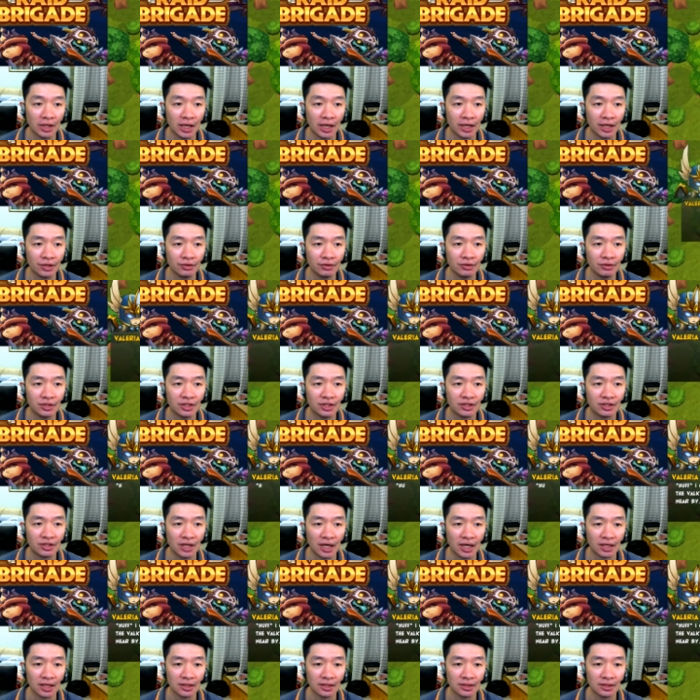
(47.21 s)
Are you the
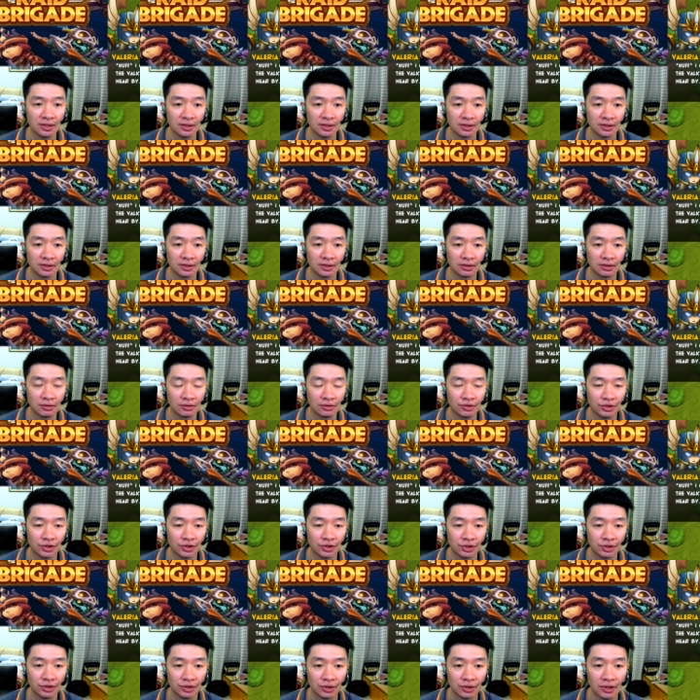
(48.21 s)
darkness
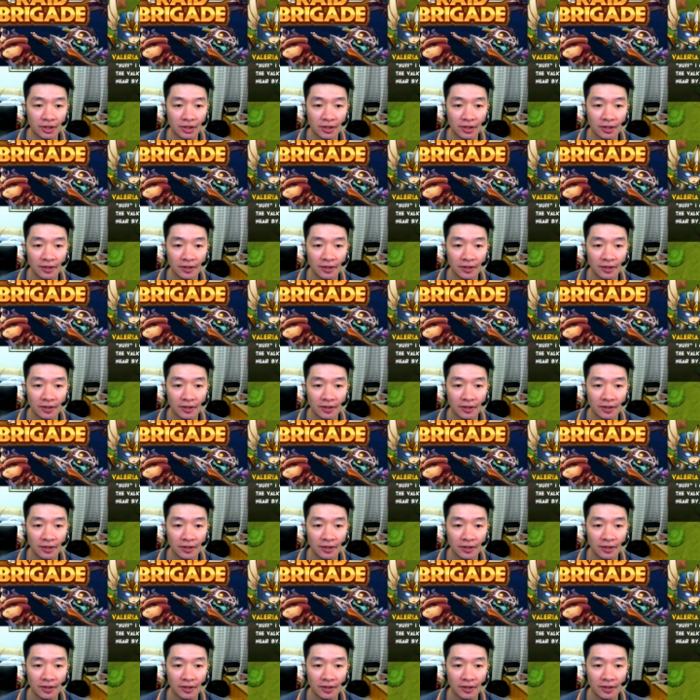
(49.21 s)
soldiers?